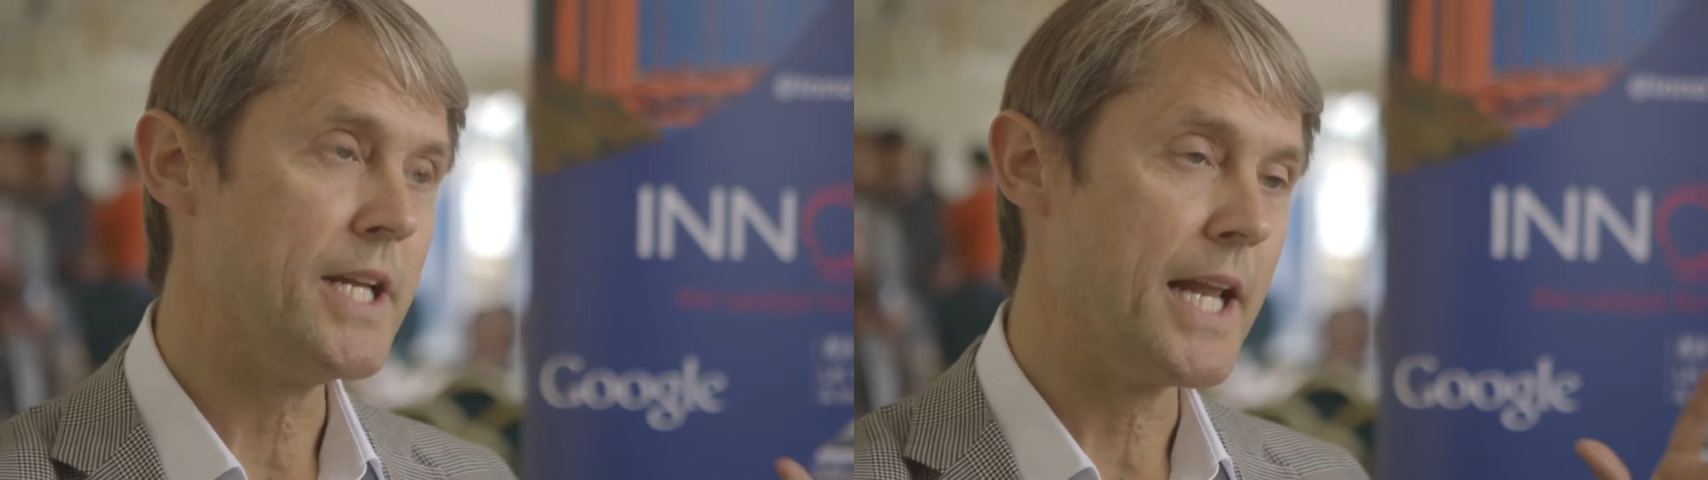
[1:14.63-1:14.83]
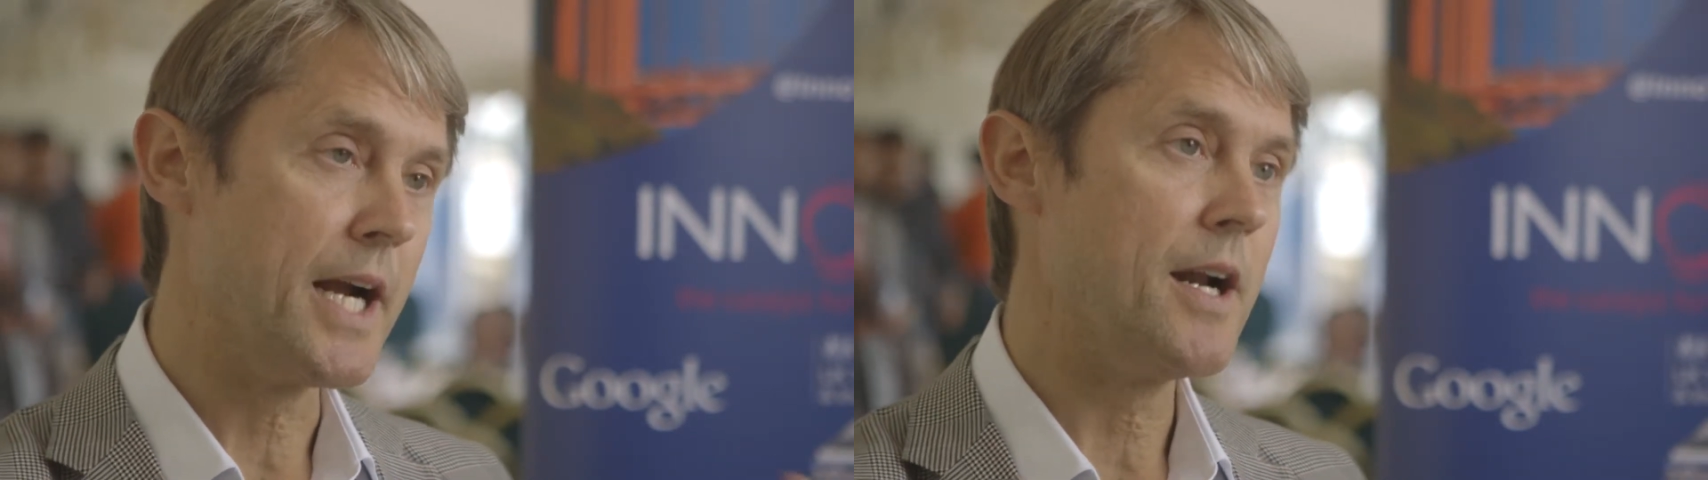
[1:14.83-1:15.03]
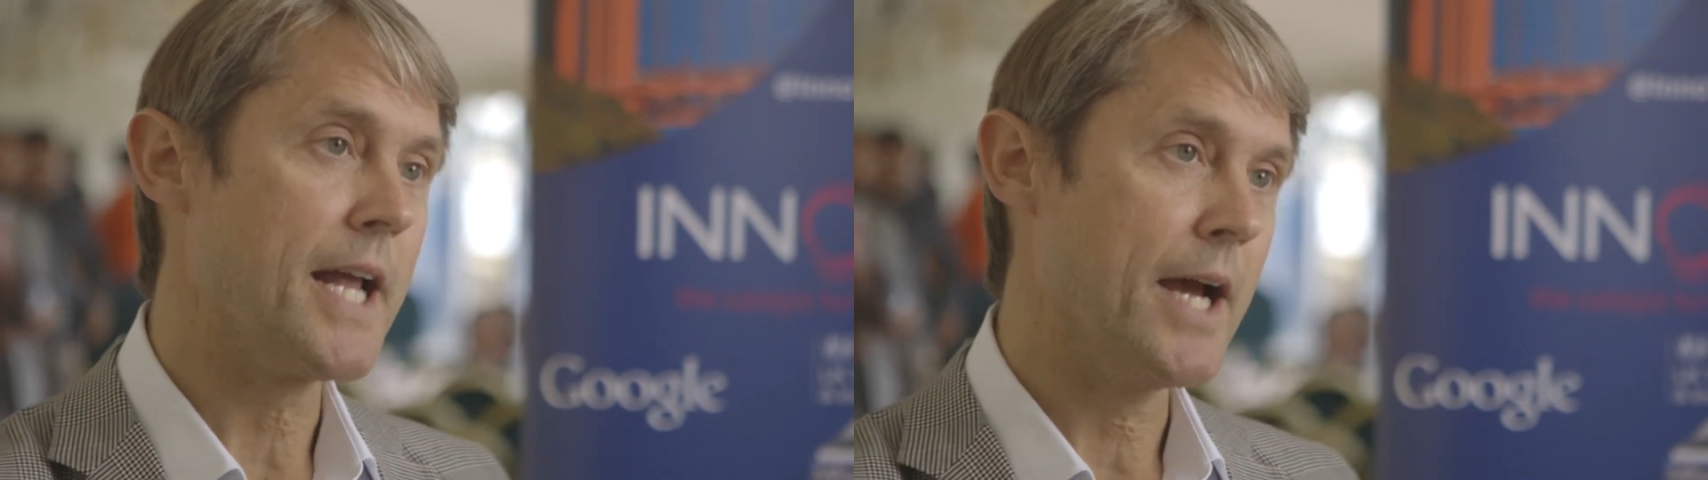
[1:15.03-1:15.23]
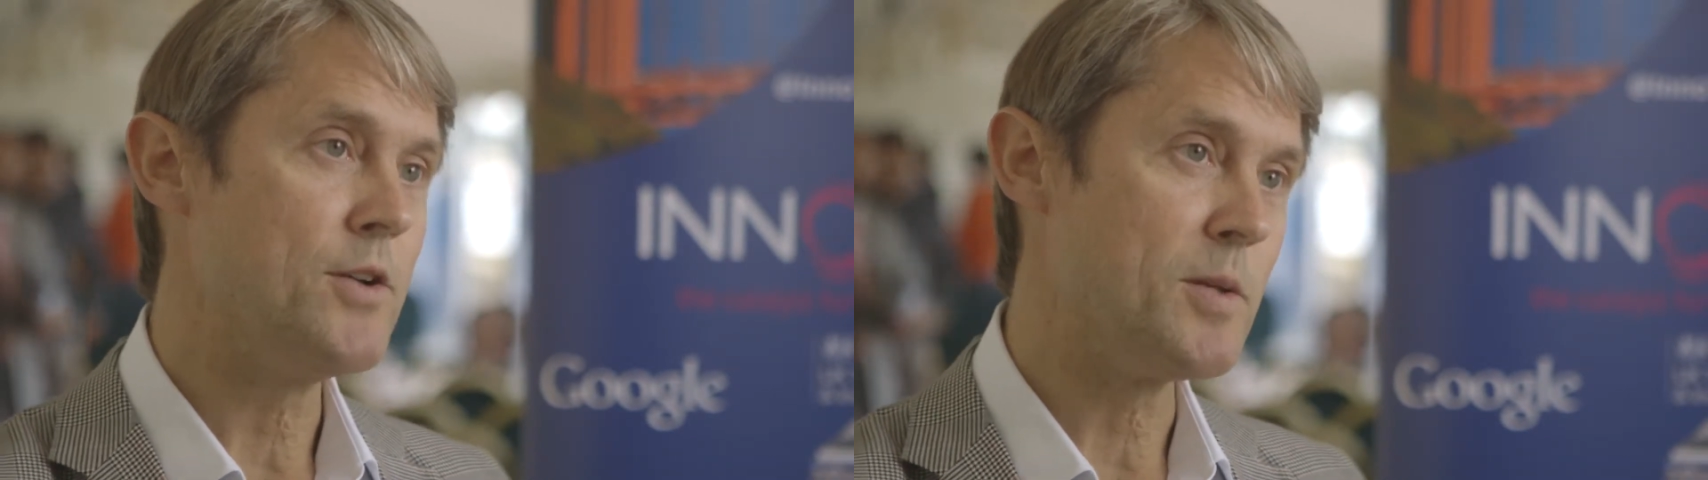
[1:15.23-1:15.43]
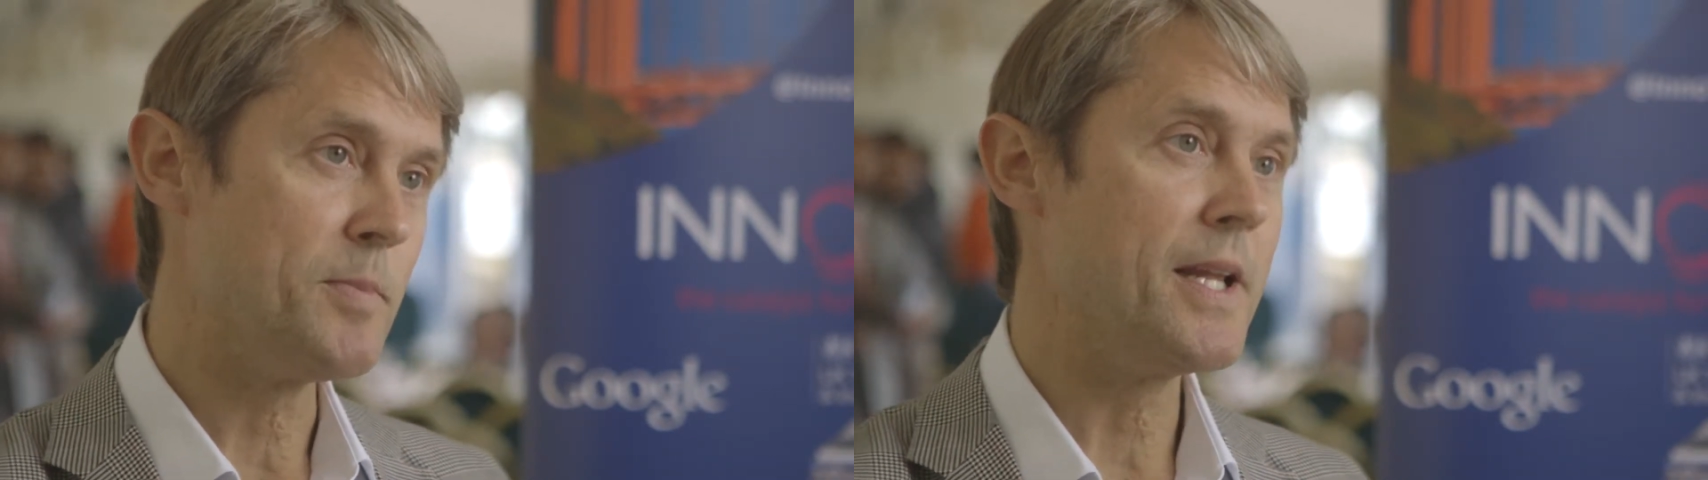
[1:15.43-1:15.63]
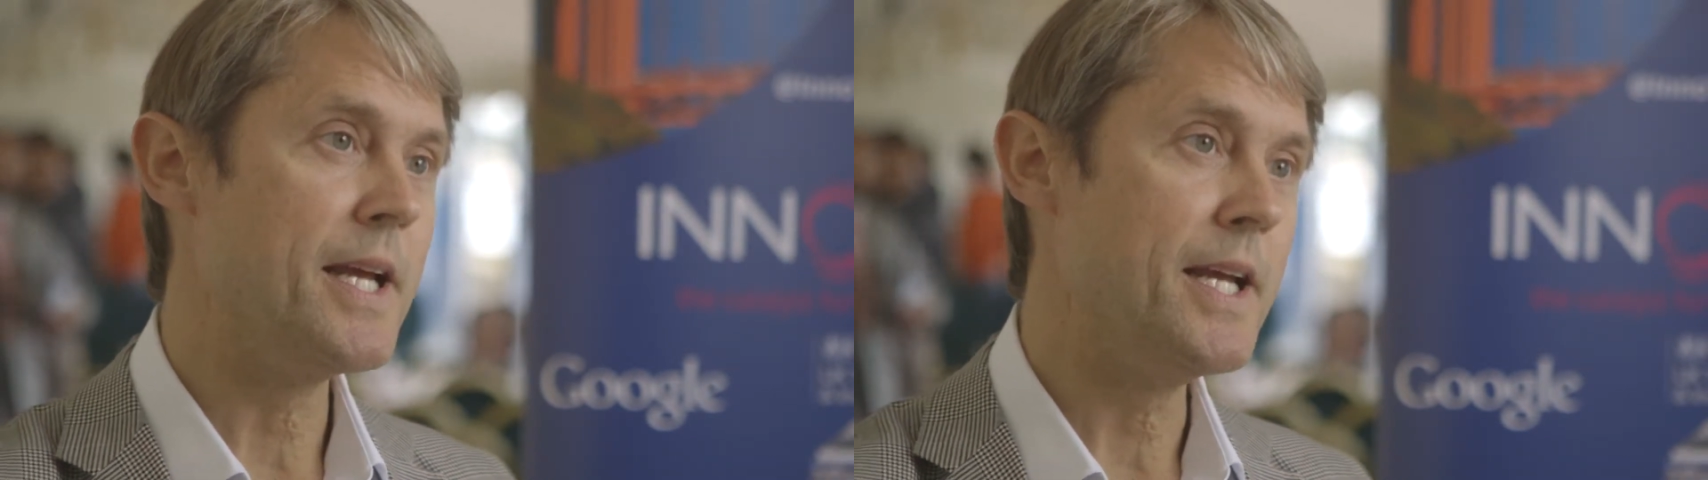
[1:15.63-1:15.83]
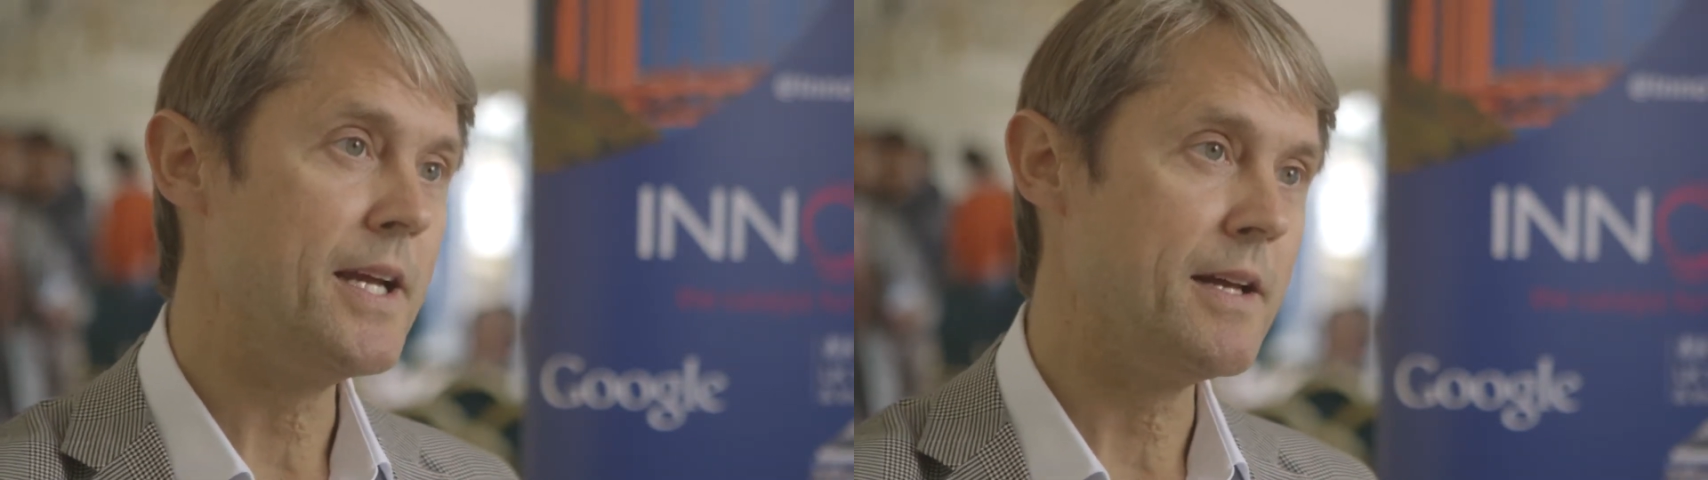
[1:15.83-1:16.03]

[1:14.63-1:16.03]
in learning how to play,